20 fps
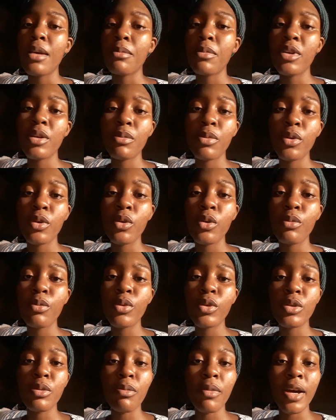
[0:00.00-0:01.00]
People who
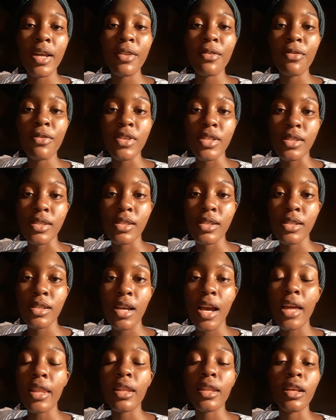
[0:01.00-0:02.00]
put money first
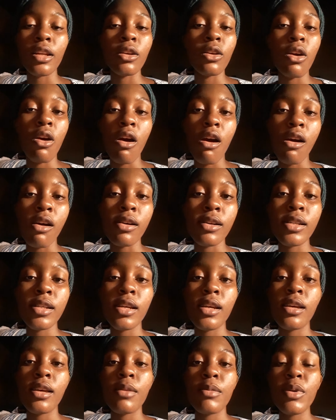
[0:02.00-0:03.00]
other than God,
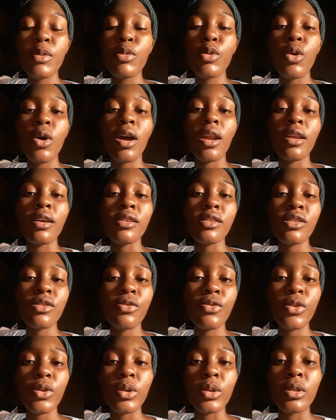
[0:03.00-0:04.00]
people who are
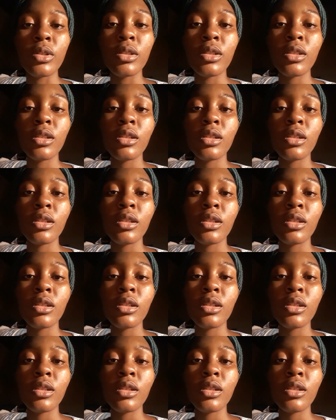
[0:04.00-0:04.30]
lustful,